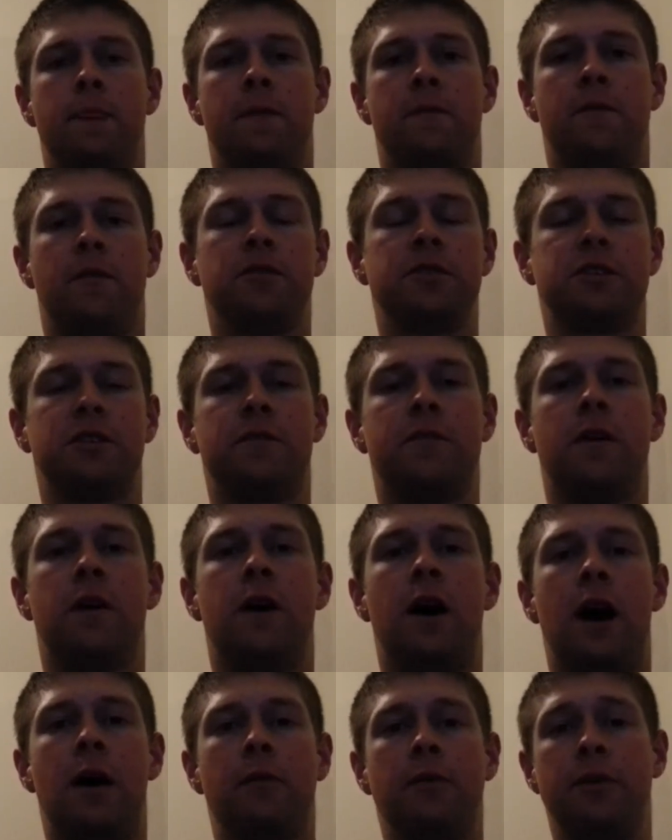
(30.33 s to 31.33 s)
First of all,
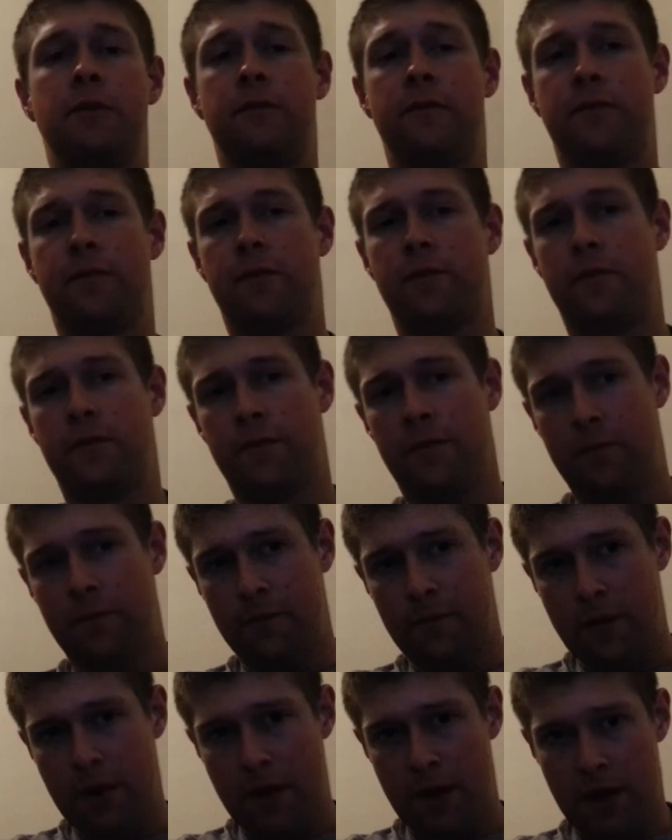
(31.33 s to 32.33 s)

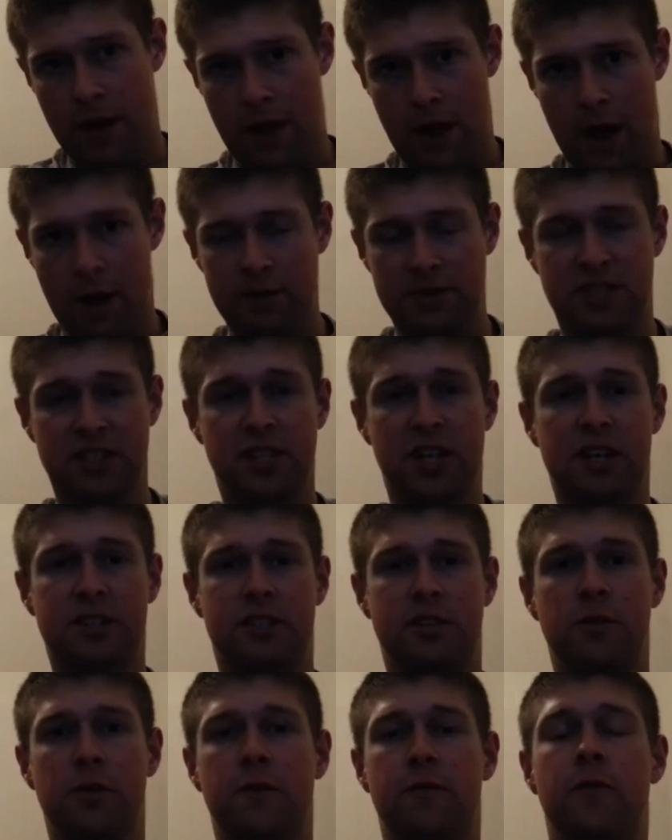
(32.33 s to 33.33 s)
I would
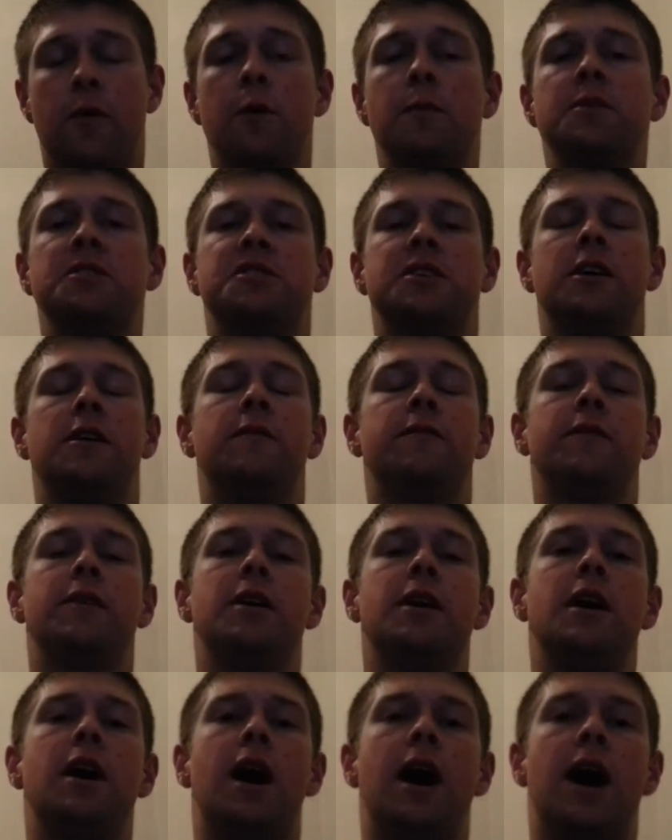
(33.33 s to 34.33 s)
suggest you inform yourself
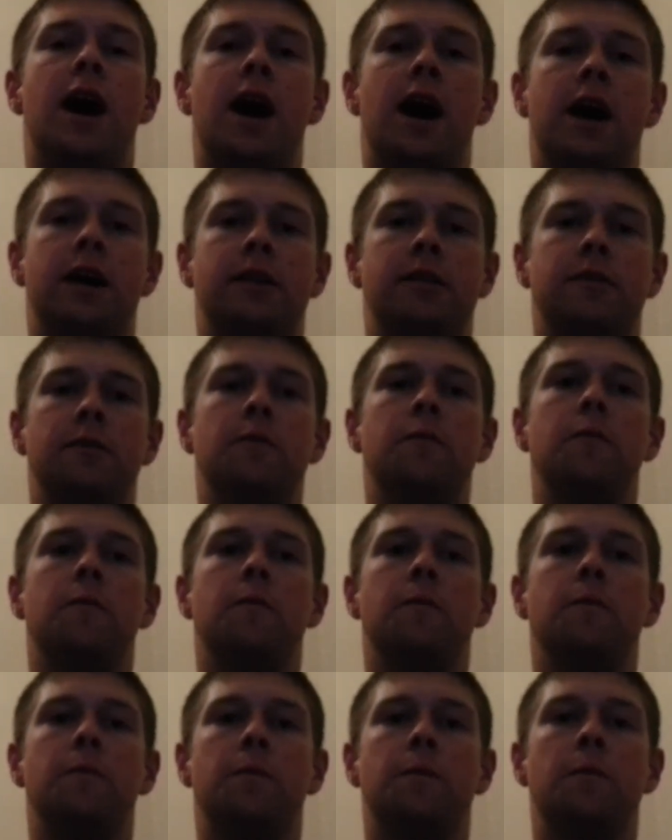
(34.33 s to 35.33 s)
on
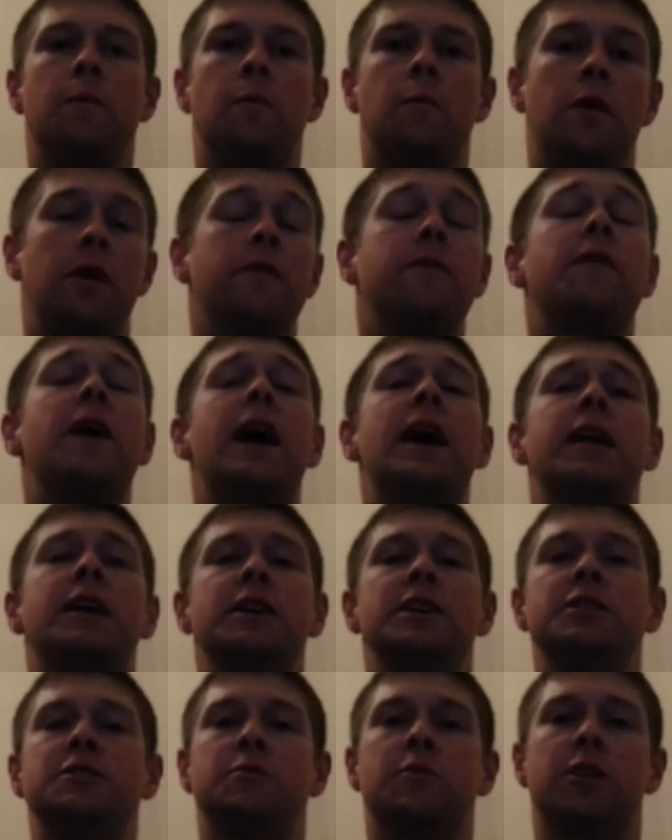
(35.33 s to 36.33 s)
what a fat
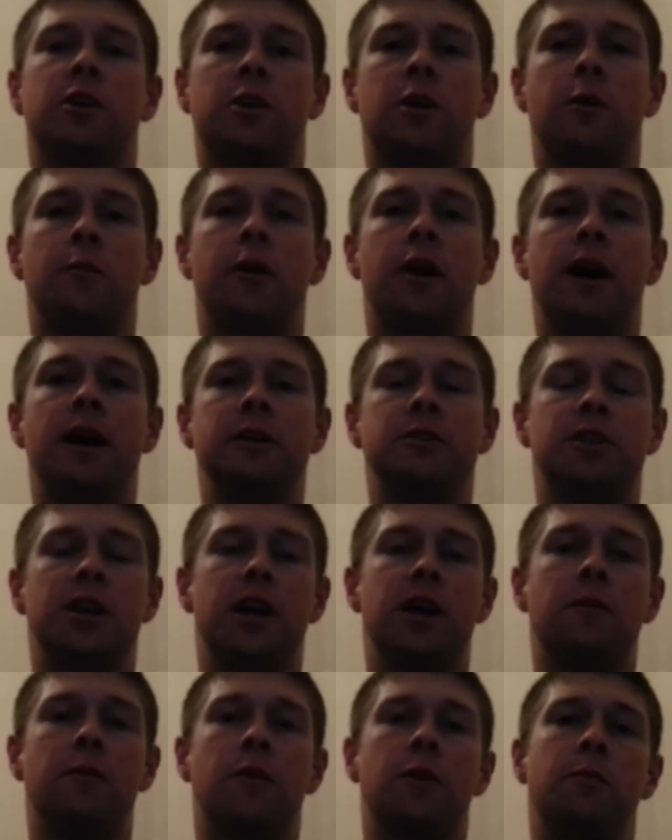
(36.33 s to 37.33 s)
is, what a
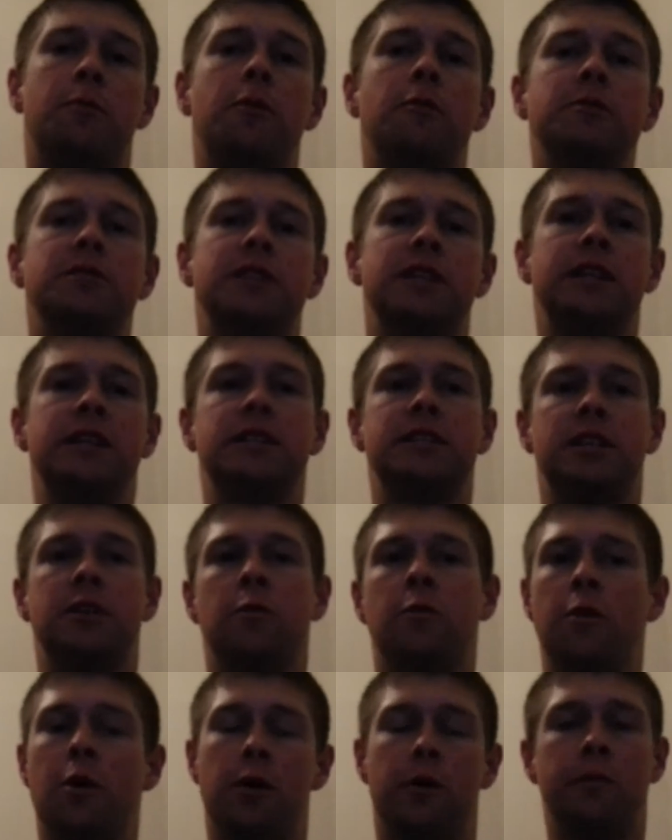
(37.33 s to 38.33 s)
carbohydrate, and what a protein is, and the
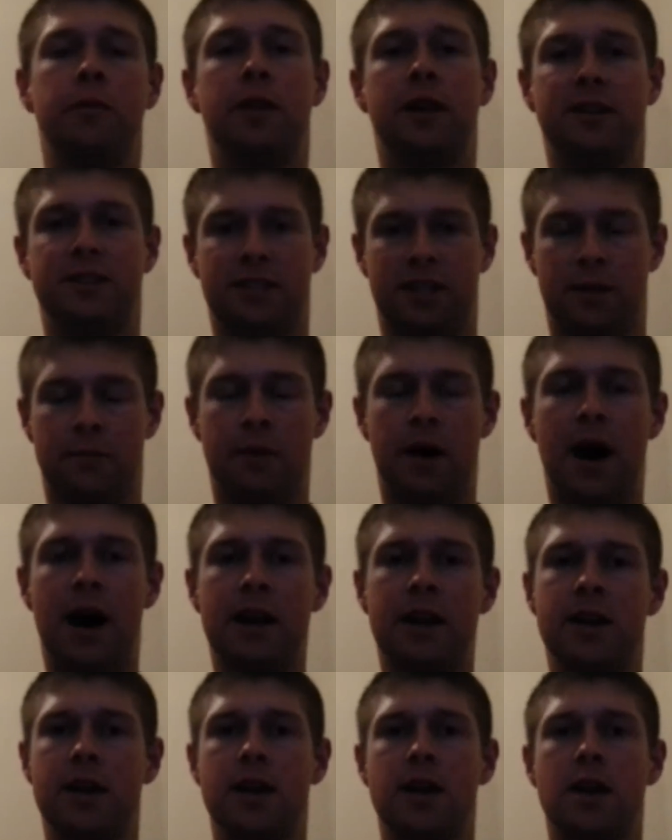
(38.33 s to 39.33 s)
role it plays in the
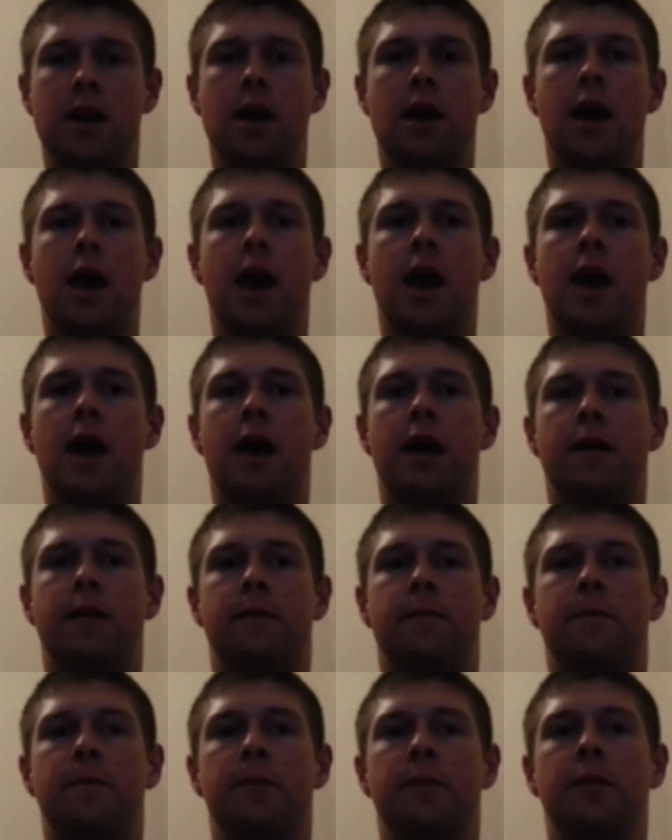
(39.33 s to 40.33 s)
body,
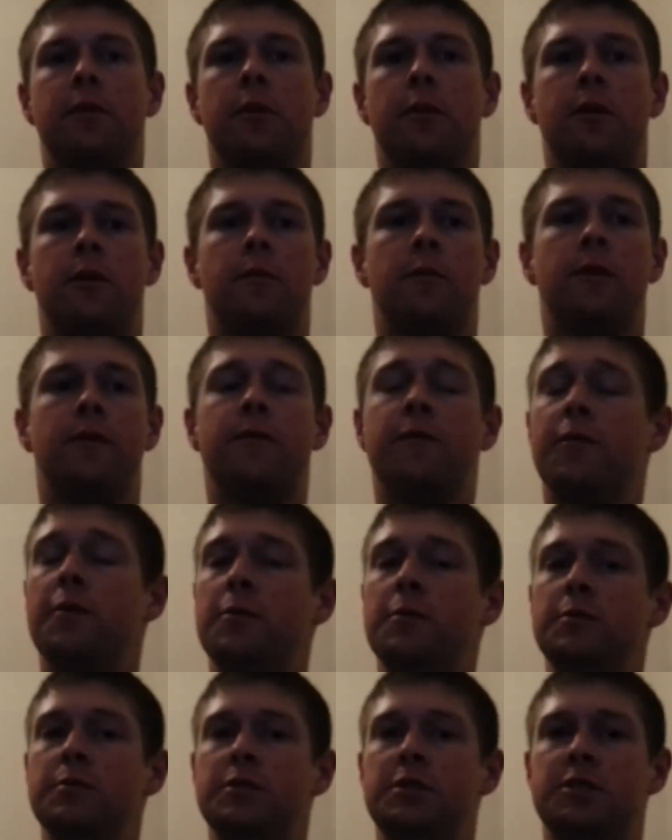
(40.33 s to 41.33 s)
and learn what
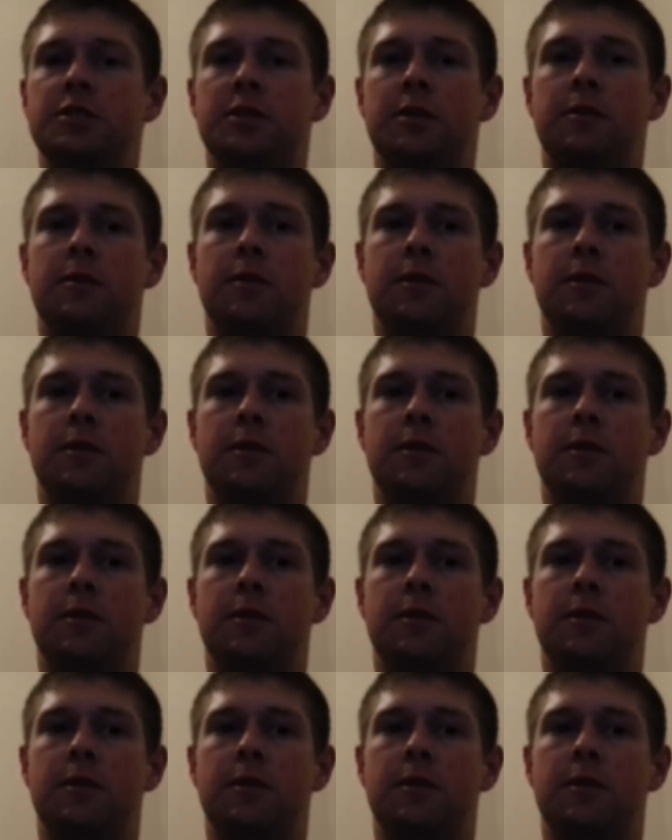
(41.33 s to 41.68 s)
foods